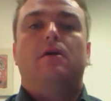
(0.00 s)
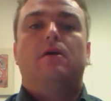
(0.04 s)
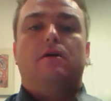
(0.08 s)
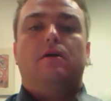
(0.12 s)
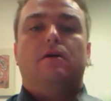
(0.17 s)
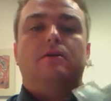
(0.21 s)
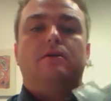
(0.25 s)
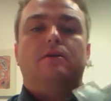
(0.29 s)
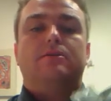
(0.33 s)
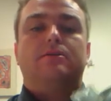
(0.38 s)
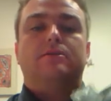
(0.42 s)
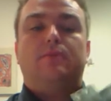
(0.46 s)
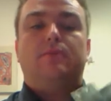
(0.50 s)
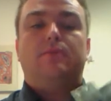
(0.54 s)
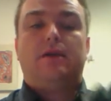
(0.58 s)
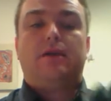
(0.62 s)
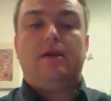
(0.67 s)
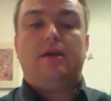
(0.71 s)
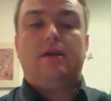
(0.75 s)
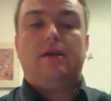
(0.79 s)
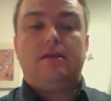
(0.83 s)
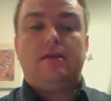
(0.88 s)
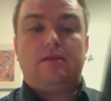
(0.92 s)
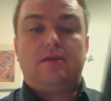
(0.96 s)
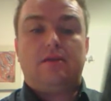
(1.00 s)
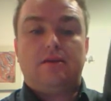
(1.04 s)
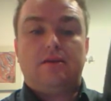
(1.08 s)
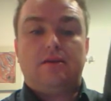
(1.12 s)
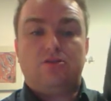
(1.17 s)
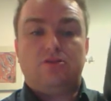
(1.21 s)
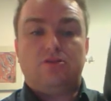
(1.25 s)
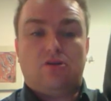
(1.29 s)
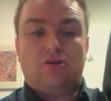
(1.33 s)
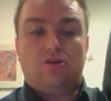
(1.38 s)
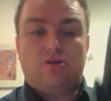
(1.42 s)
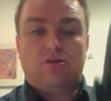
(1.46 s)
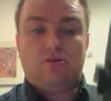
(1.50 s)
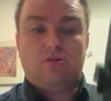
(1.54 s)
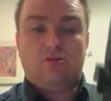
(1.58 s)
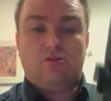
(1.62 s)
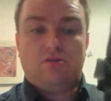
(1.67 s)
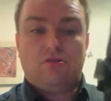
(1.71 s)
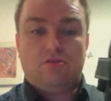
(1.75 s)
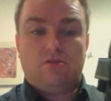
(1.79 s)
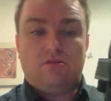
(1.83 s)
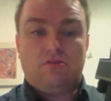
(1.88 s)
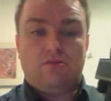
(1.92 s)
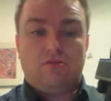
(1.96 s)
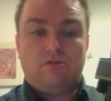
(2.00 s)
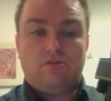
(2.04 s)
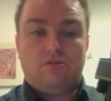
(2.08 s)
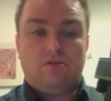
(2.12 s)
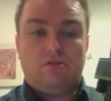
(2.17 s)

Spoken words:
Some of the key things on